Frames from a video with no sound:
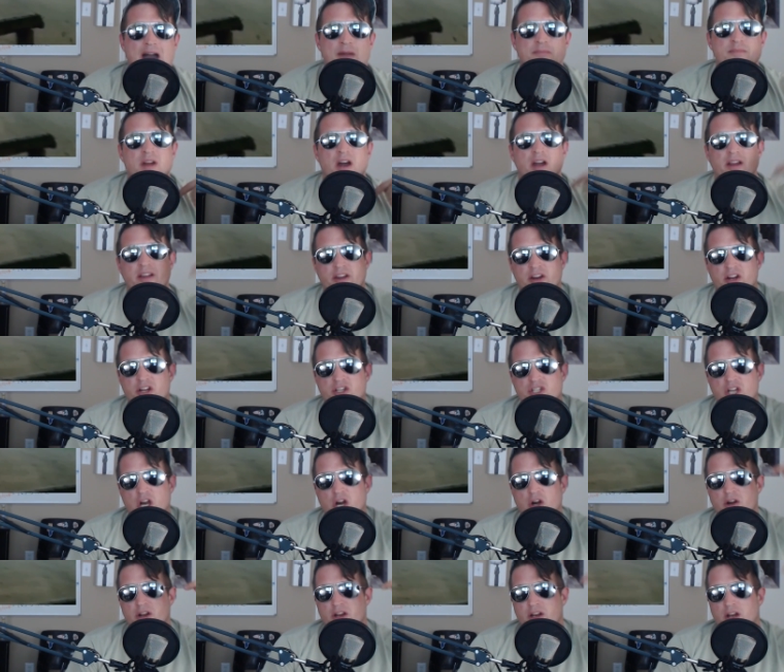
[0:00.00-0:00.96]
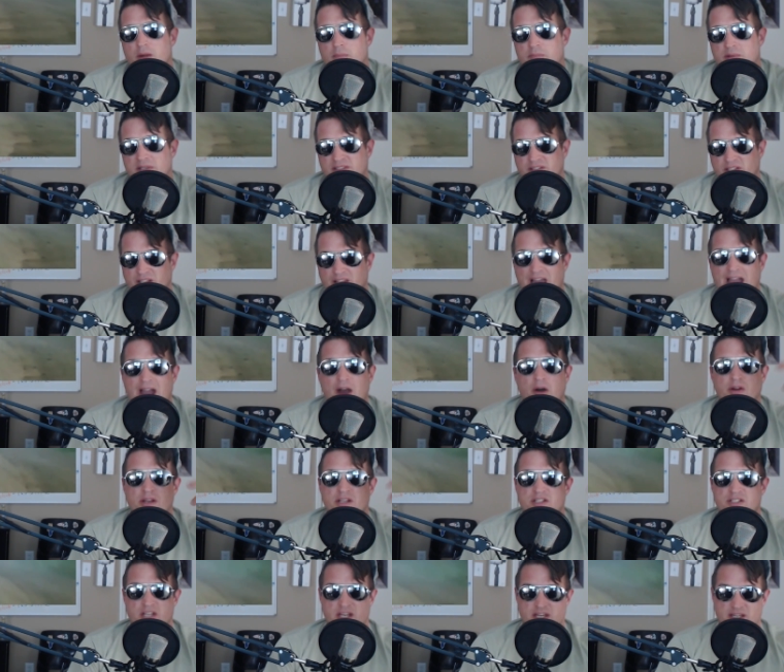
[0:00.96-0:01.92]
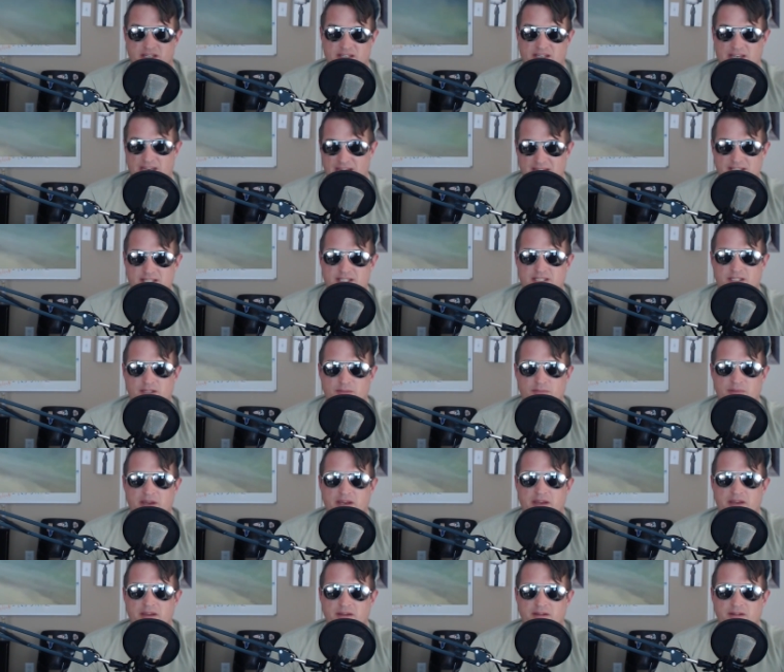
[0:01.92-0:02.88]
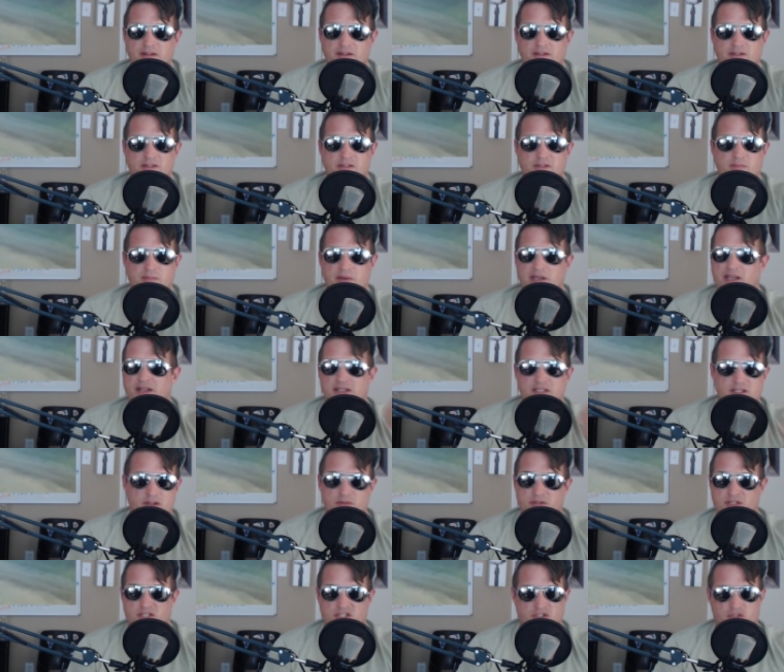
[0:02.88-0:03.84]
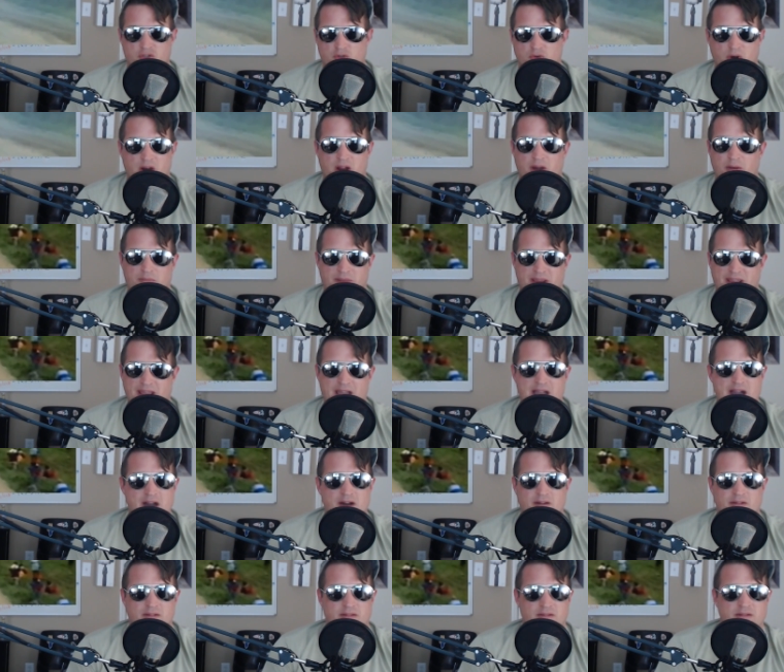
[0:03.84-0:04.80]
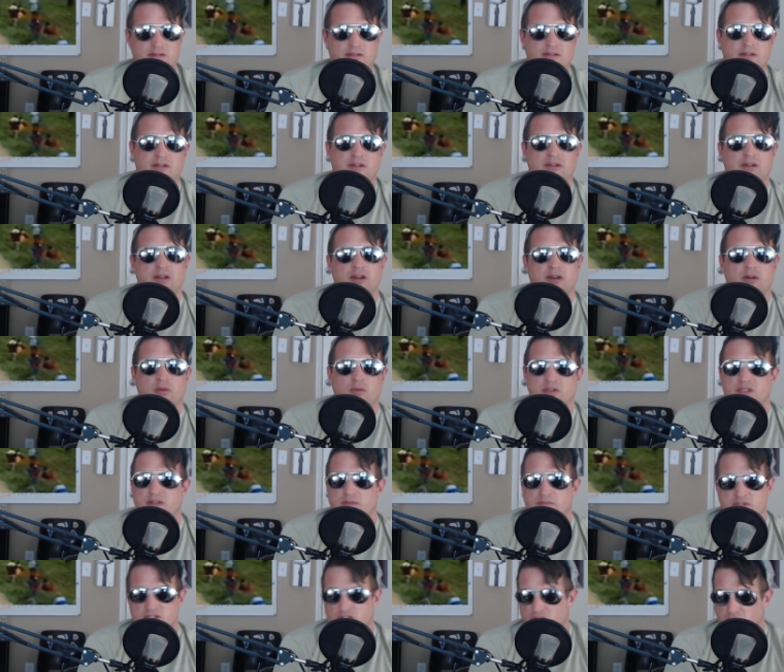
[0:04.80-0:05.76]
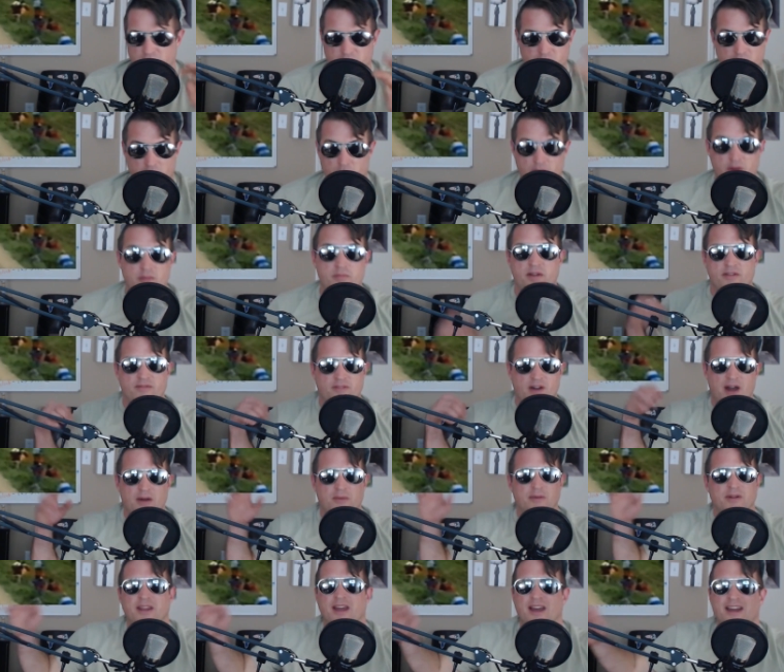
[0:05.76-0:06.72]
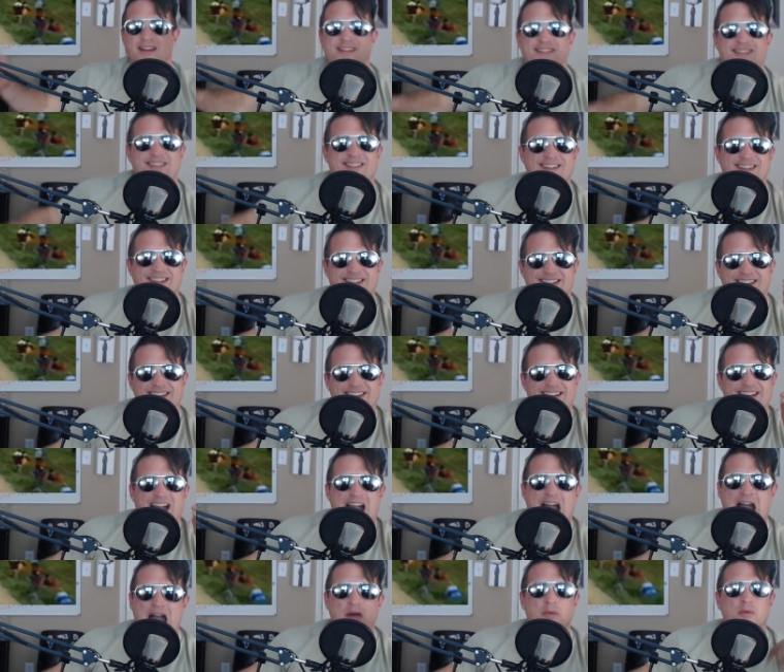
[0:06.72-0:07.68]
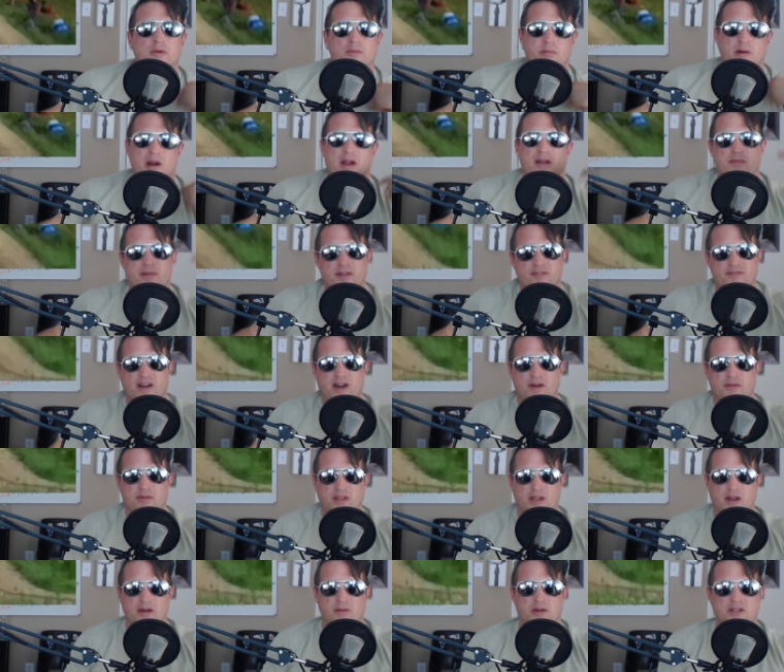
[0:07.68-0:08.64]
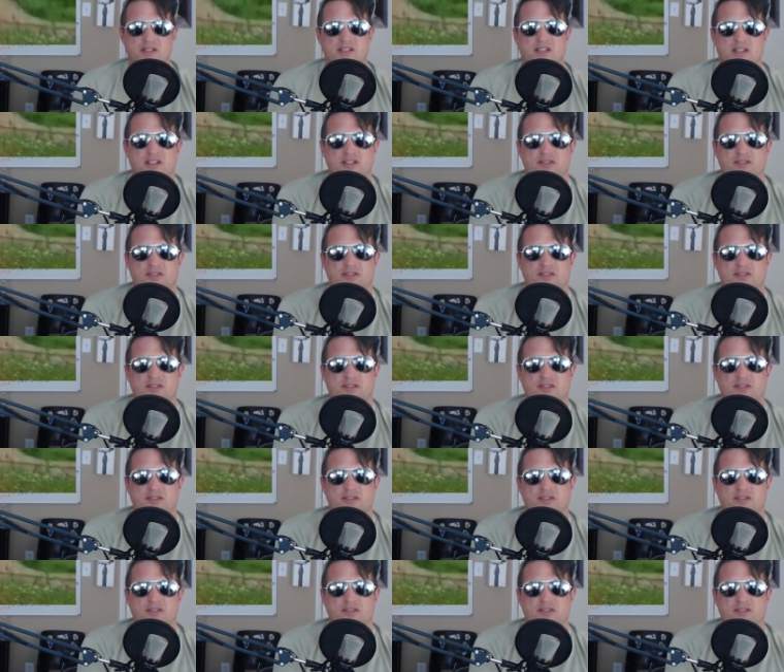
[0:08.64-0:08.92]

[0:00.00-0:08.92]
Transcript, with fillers: not gonna turn it up as loud as it needs to be because it would just drown me out. Which I'm sure y'all would be fine with that. I would probably be fine with that watching